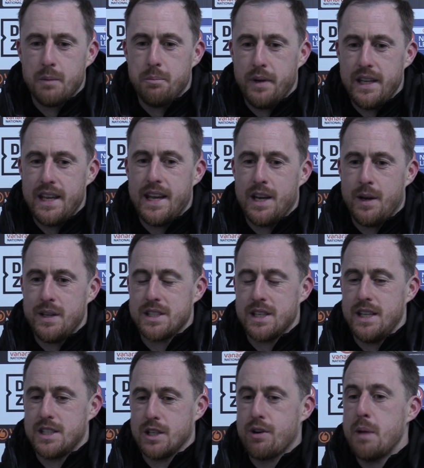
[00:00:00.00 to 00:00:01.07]
But yeah, no,
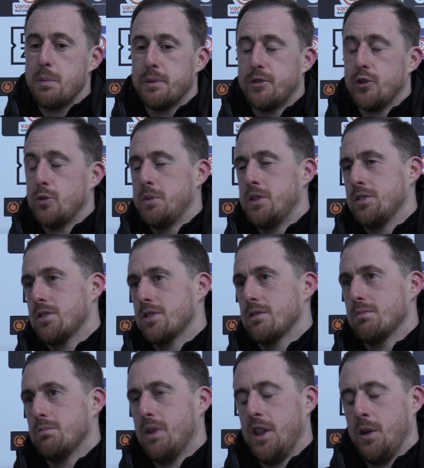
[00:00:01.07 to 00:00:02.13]
it's a great
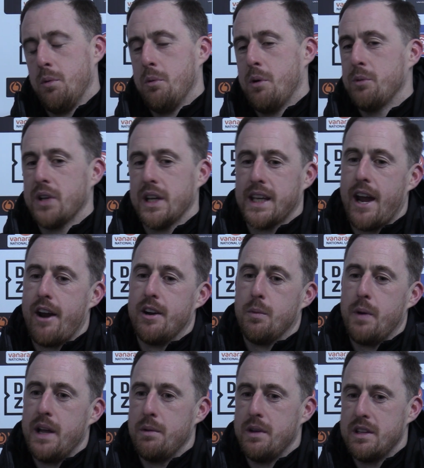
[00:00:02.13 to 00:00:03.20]
performance. One that we won't get carried
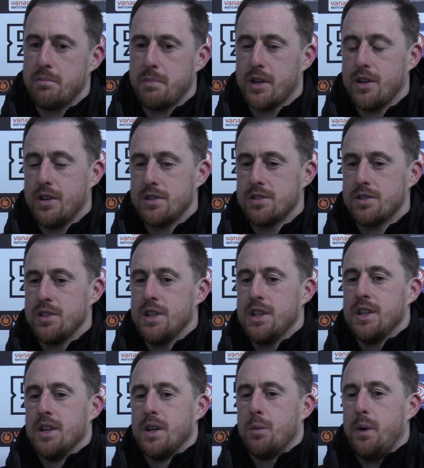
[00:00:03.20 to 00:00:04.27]
away with,
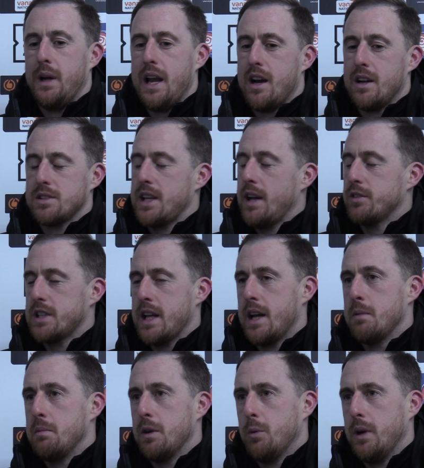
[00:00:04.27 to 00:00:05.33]
because we let ourselves
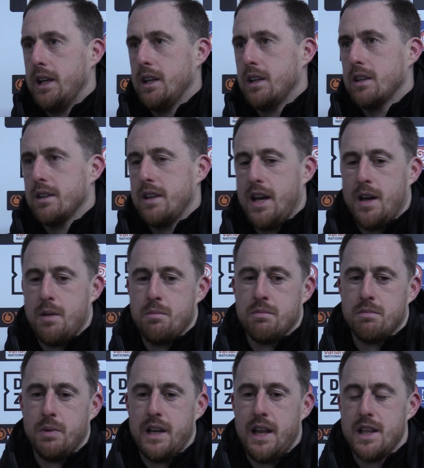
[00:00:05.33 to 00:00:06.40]
down in midweek.
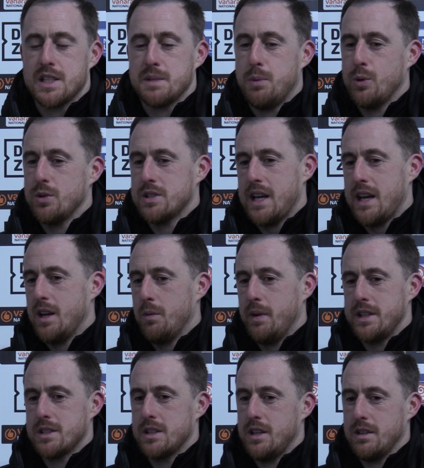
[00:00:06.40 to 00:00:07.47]
We let the supporters down that
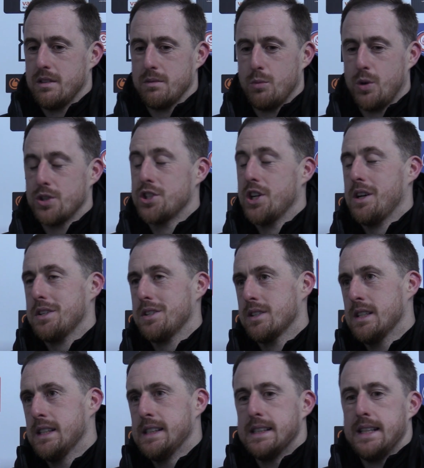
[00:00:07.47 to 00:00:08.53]
went to watch
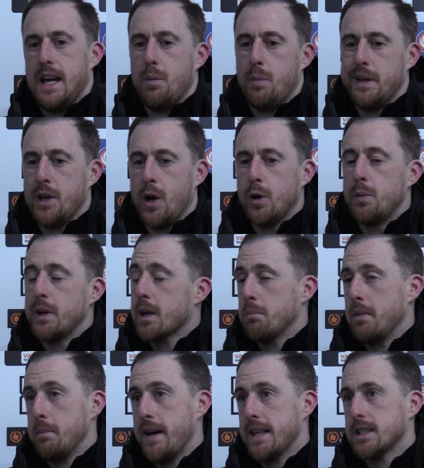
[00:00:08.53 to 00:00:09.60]
us, and we know we can
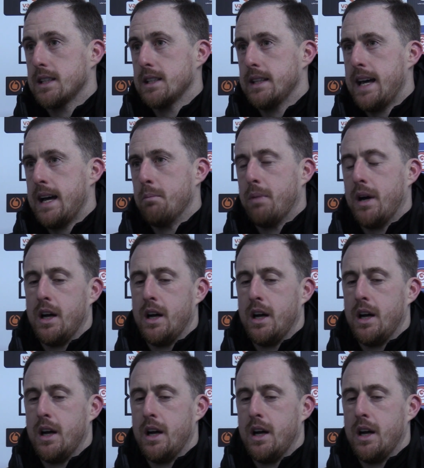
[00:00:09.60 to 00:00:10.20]
be better than that.